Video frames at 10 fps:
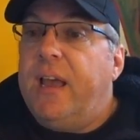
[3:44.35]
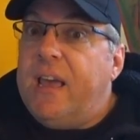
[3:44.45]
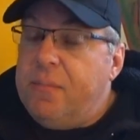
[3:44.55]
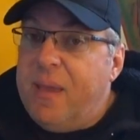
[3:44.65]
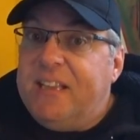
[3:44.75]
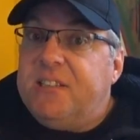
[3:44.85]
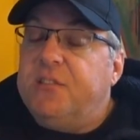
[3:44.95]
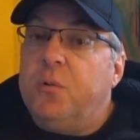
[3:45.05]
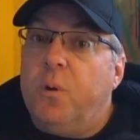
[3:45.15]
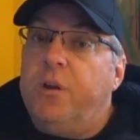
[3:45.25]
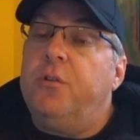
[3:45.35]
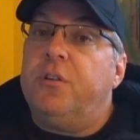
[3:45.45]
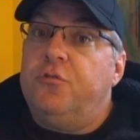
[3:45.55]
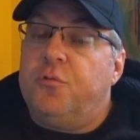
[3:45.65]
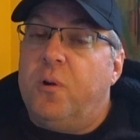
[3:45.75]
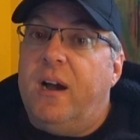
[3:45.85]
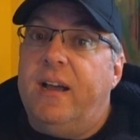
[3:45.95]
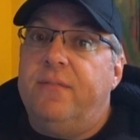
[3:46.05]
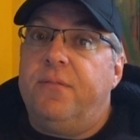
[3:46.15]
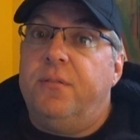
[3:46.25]
and makes it to where you can
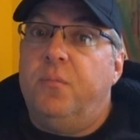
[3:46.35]
drive